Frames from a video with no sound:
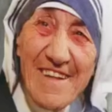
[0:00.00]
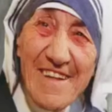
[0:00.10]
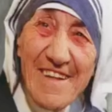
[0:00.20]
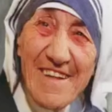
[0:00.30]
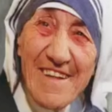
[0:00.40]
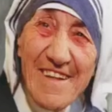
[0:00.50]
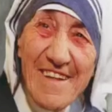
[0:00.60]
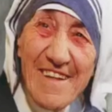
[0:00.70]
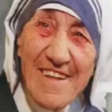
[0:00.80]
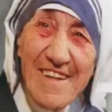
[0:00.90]

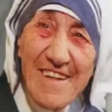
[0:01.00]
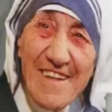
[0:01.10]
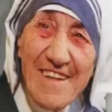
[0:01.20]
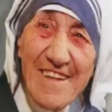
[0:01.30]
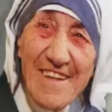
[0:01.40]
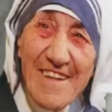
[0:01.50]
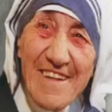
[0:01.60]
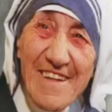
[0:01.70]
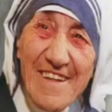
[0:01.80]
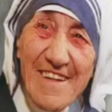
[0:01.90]

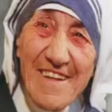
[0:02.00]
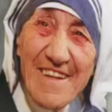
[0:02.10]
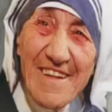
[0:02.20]
The person shown says nothing.